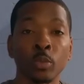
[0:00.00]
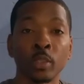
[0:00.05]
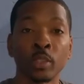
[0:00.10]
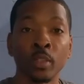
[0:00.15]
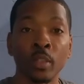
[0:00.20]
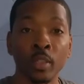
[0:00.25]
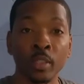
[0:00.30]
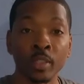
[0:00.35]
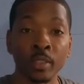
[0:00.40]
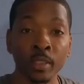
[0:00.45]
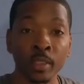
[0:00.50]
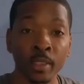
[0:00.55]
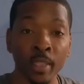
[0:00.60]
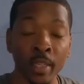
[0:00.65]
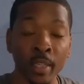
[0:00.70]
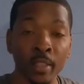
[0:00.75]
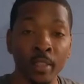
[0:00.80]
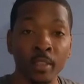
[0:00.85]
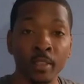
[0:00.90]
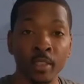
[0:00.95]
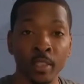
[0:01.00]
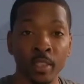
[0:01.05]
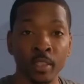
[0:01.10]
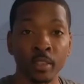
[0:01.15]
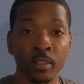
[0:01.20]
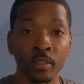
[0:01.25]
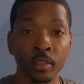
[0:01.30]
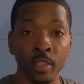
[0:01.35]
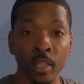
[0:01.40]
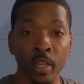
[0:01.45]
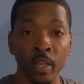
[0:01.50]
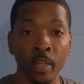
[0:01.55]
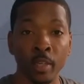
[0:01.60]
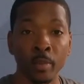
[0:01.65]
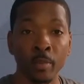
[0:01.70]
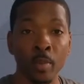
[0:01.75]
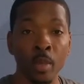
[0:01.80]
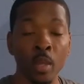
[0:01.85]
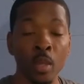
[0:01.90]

was going to stand the test of time.